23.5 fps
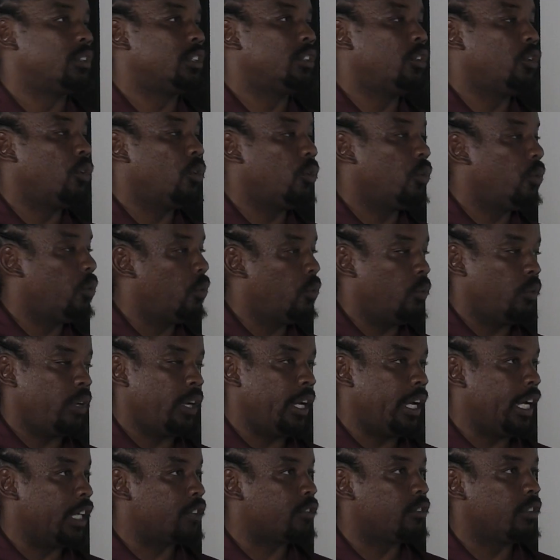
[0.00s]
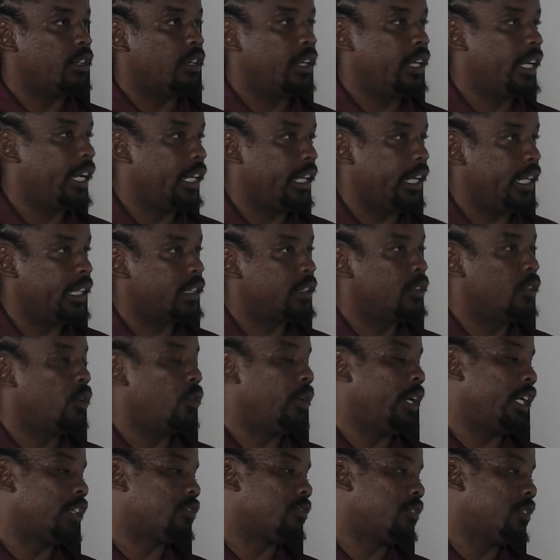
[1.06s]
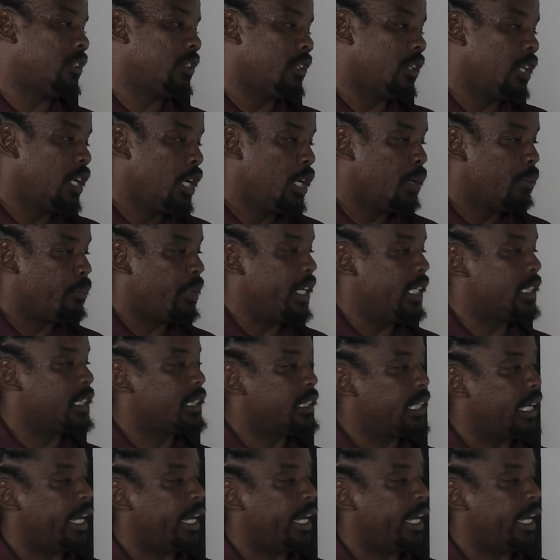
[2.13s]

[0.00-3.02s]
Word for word: was no extra headaches, no extra pieces